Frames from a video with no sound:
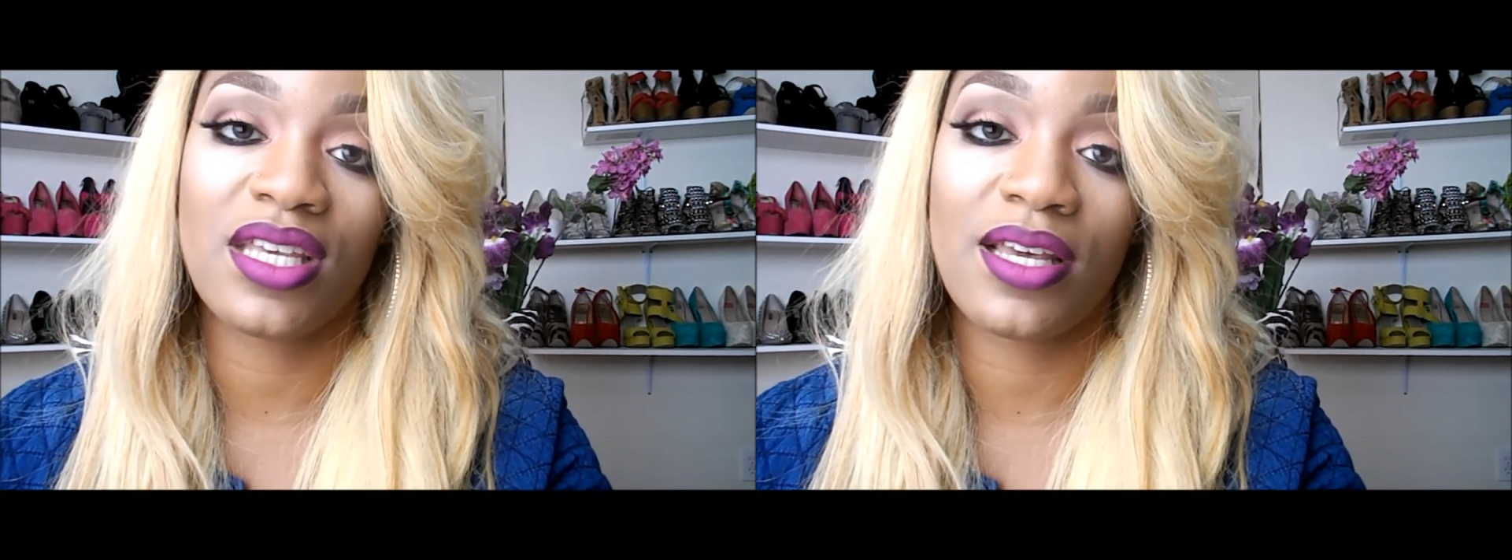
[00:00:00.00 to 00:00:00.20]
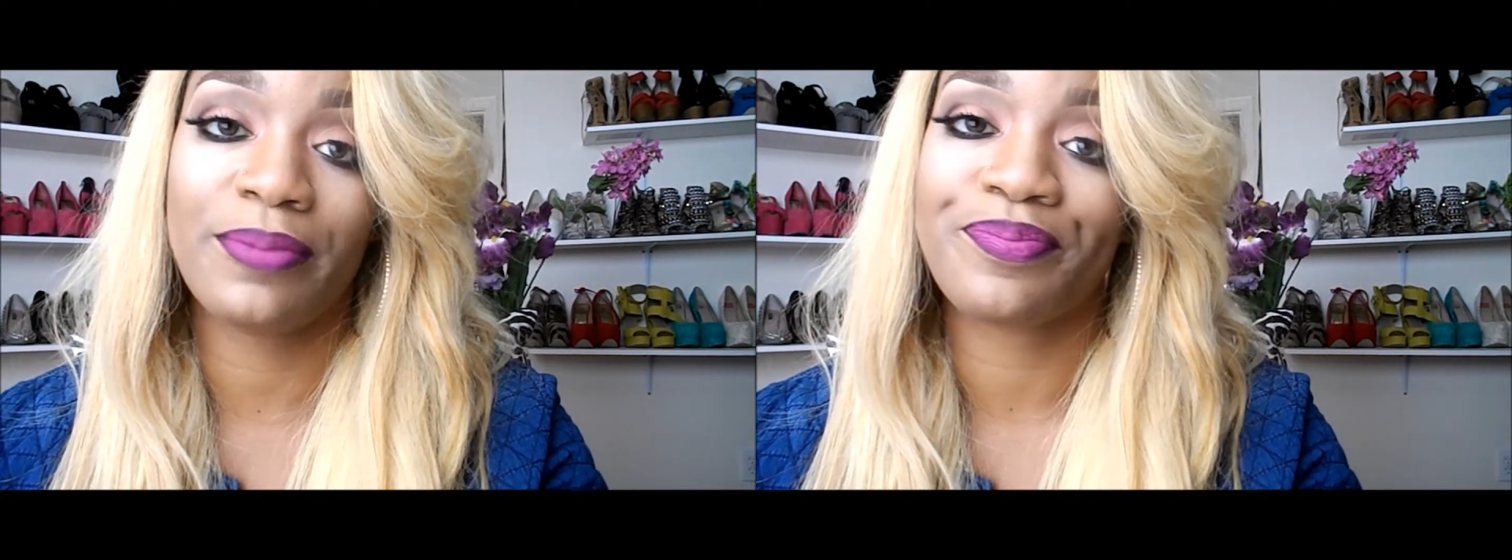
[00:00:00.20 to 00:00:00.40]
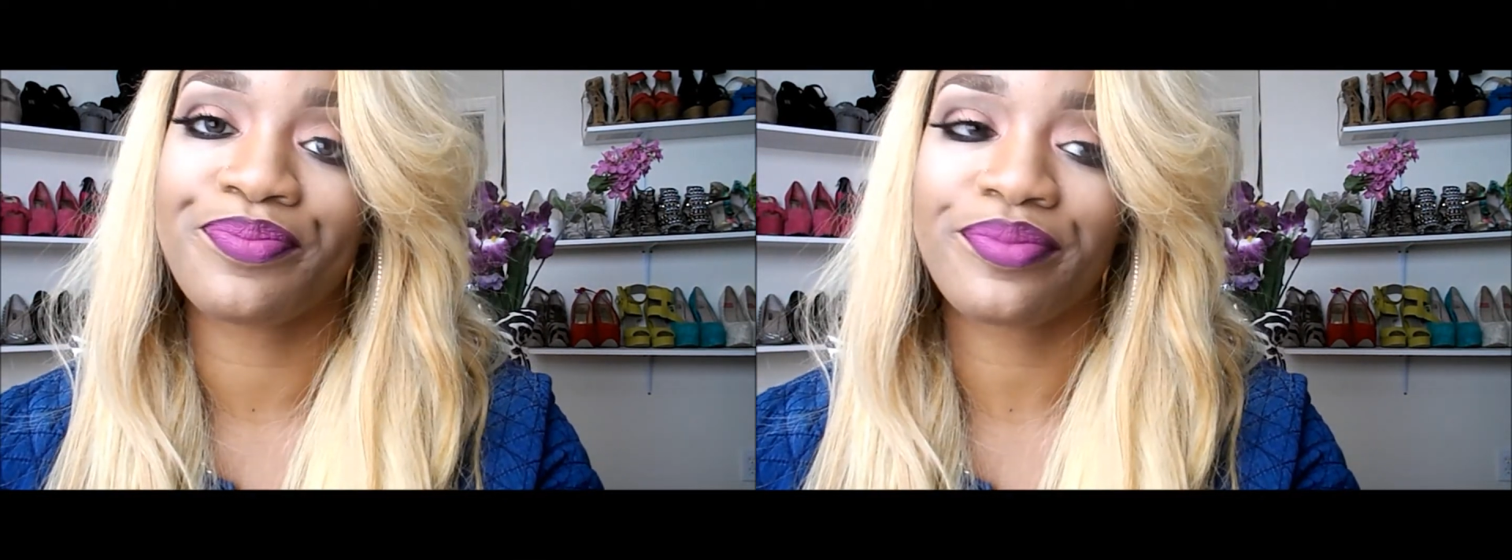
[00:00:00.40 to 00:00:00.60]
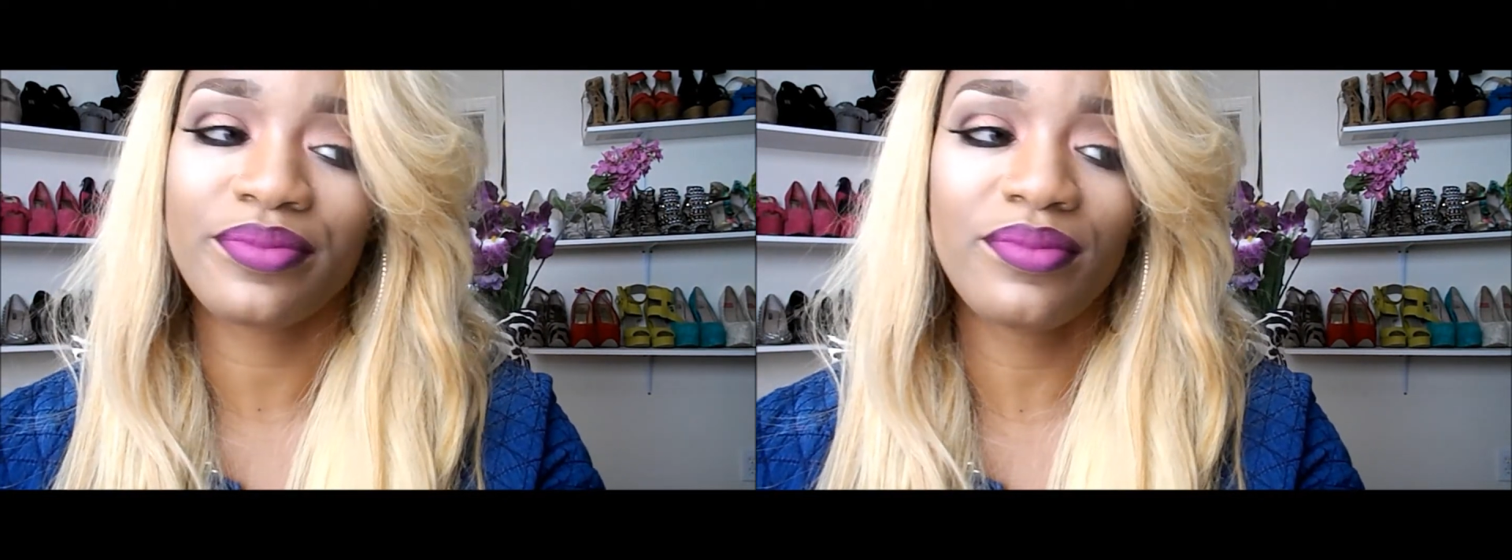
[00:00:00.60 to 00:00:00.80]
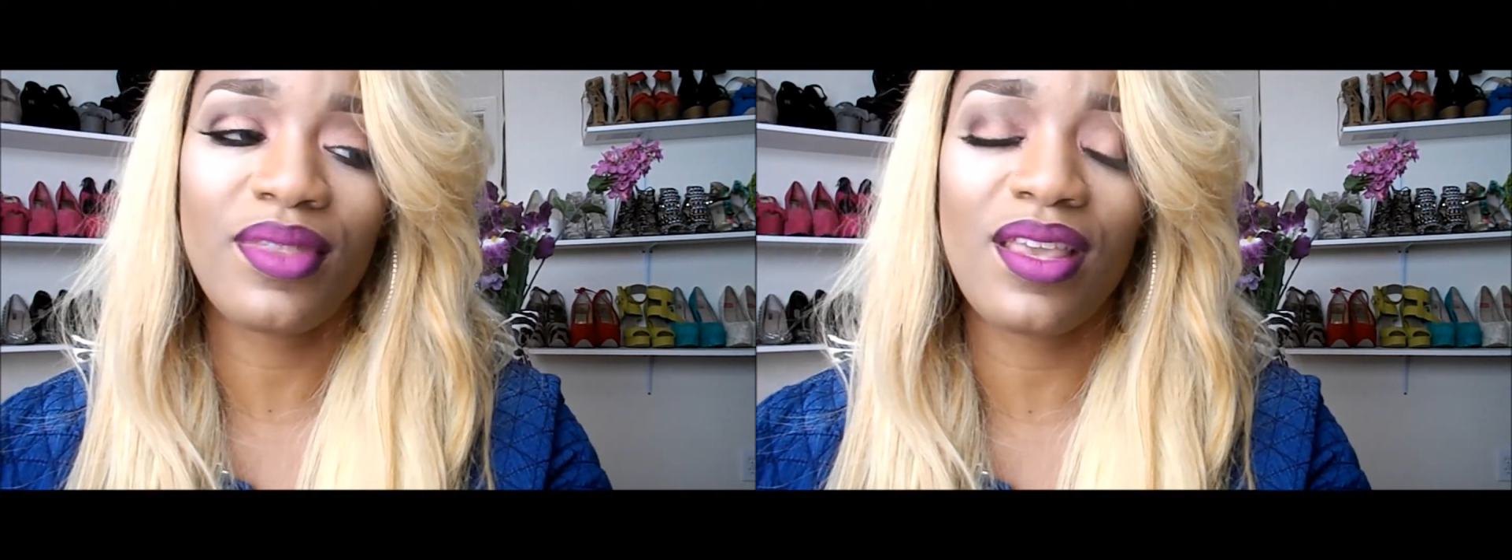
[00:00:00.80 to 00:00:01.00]
it,
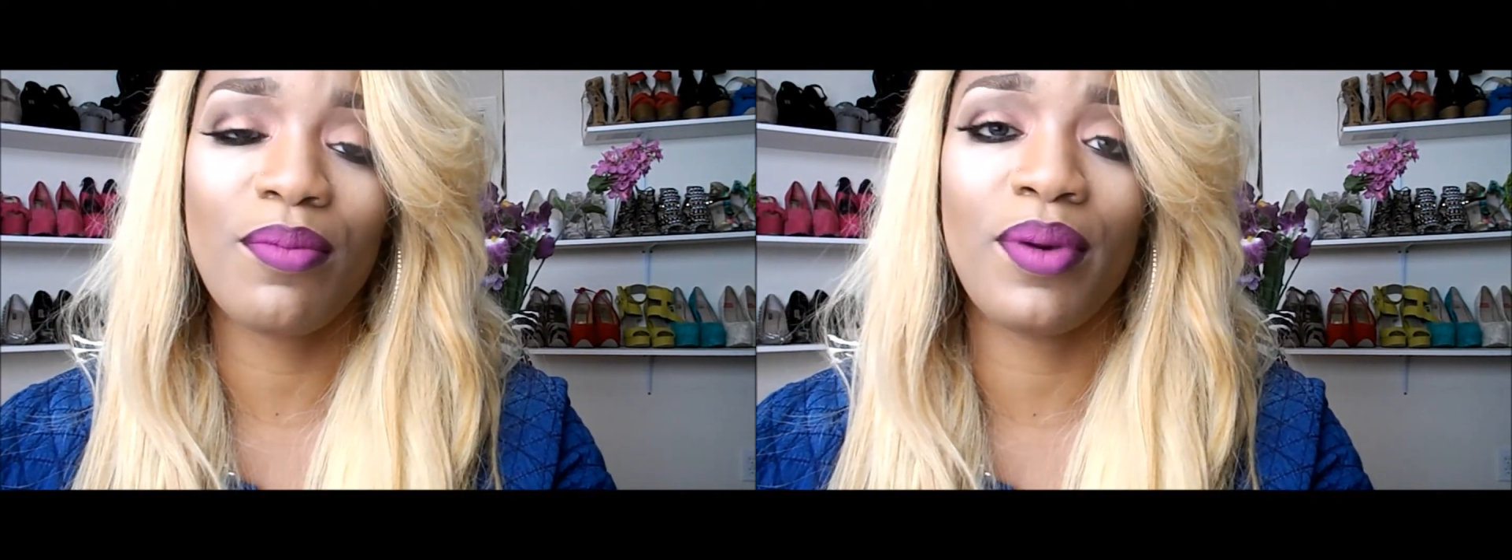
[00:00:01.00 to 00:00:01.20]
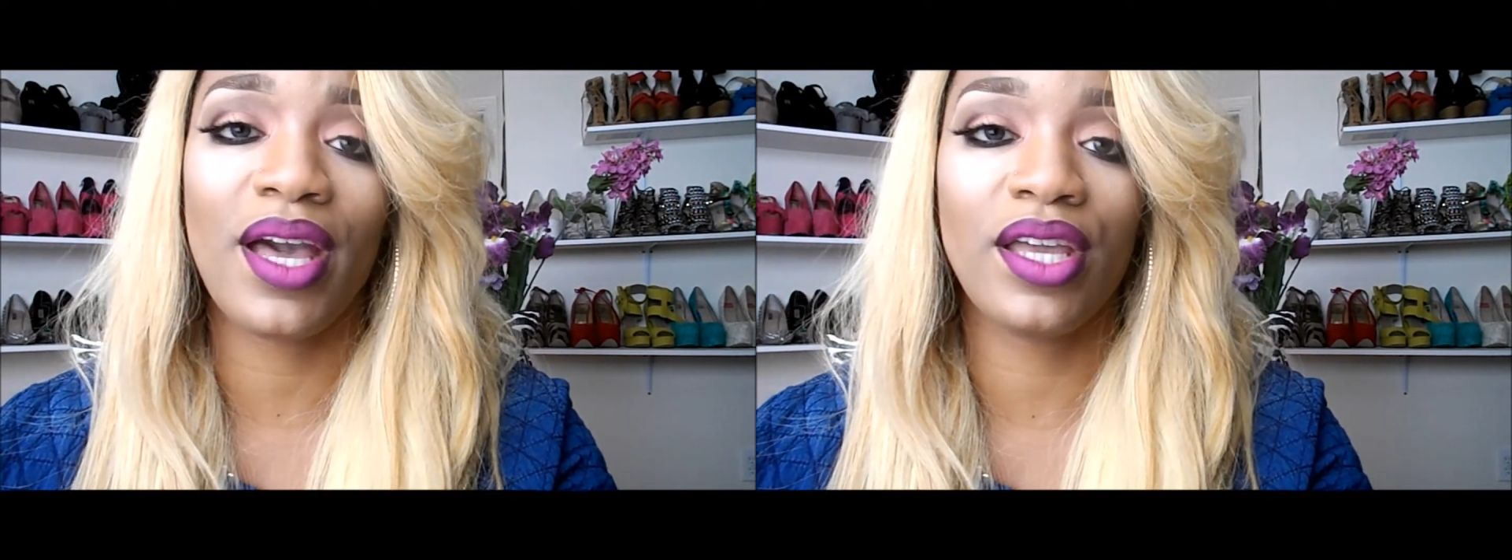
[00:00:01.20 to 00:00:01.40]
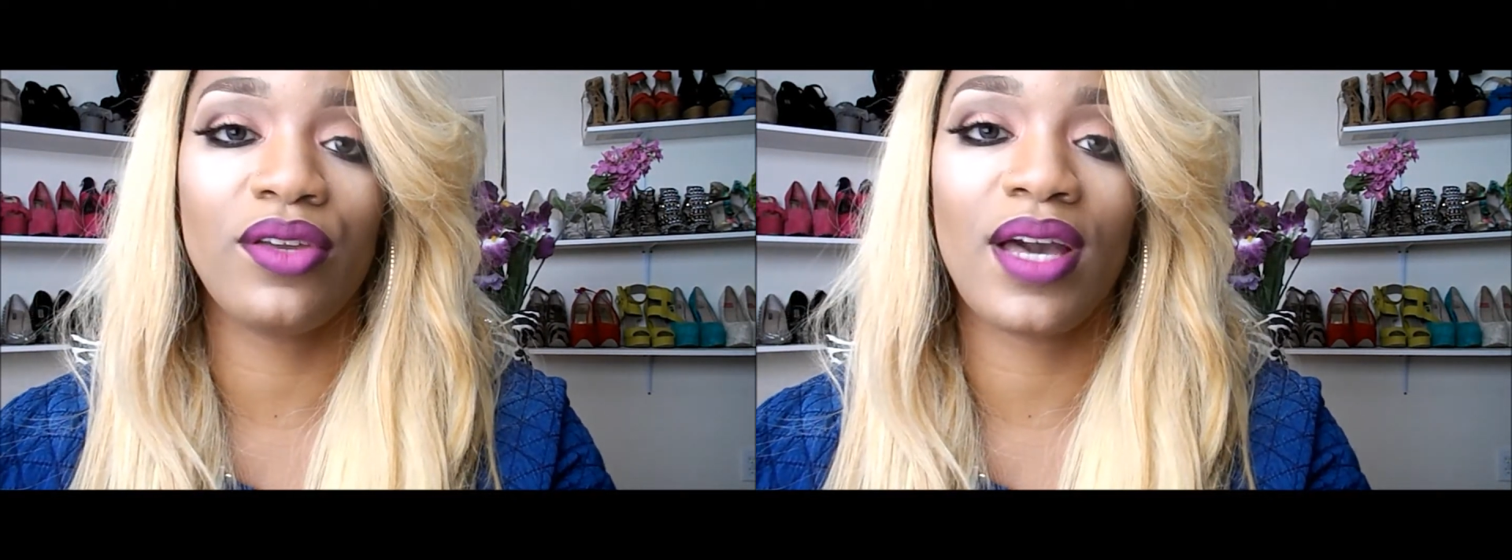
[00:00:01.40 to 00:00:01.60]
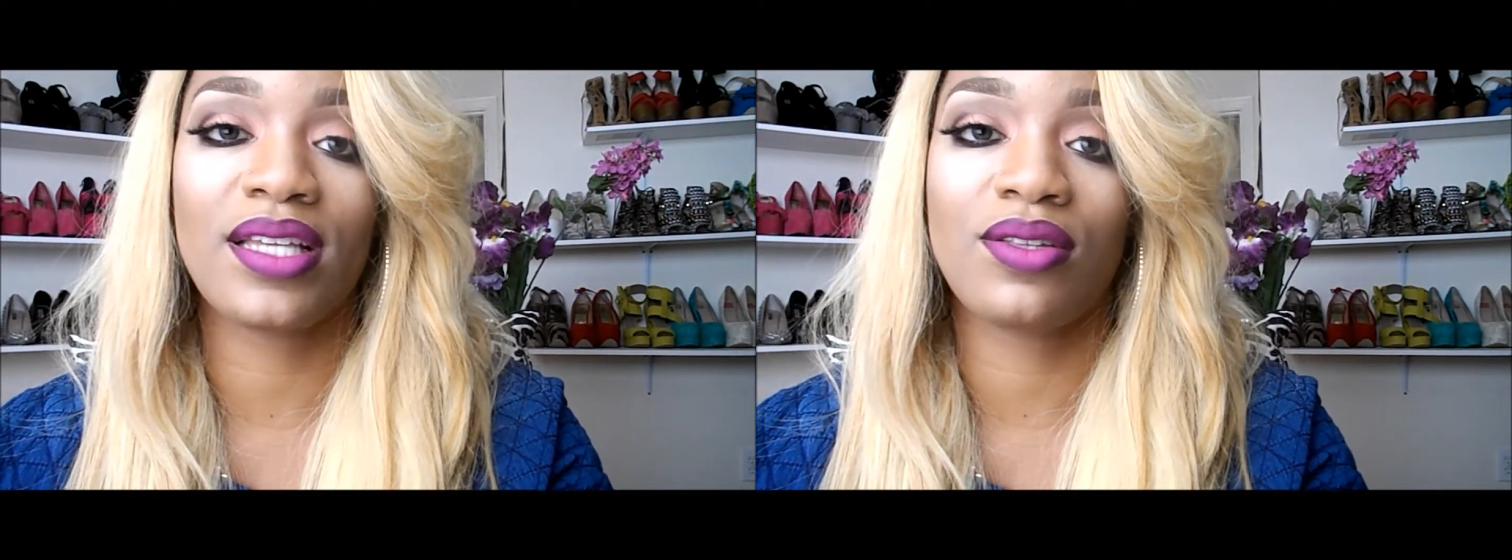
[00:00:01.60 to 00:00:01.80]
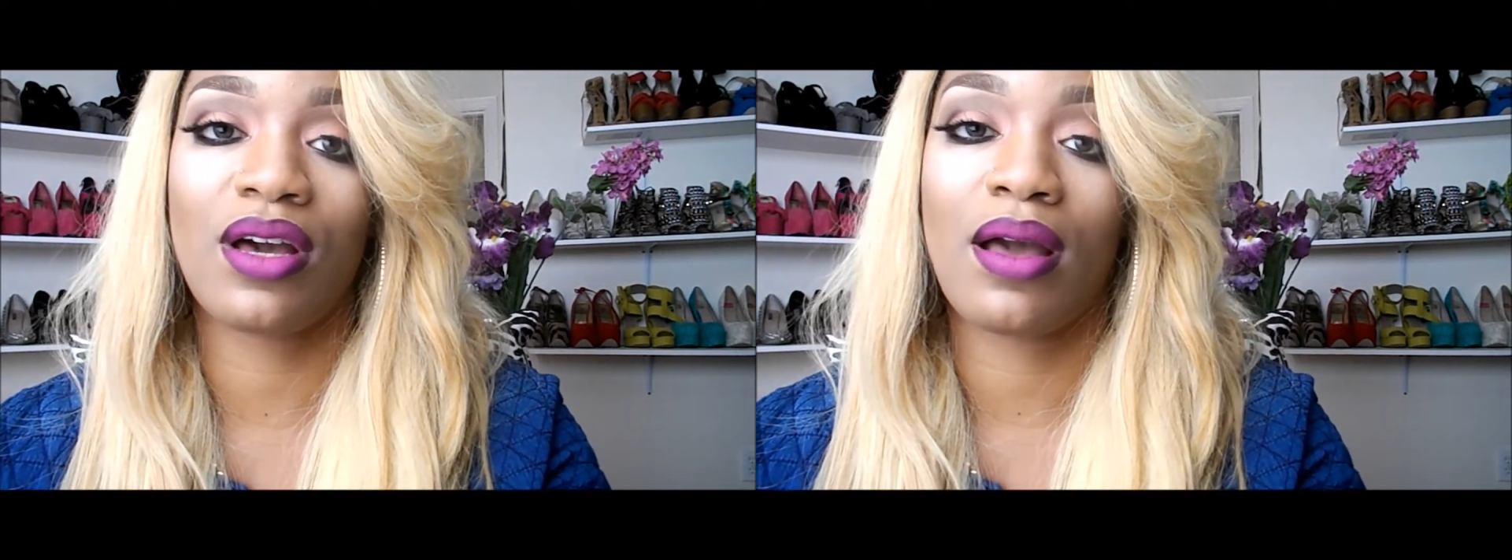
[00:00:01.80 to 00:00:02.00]
but you guys know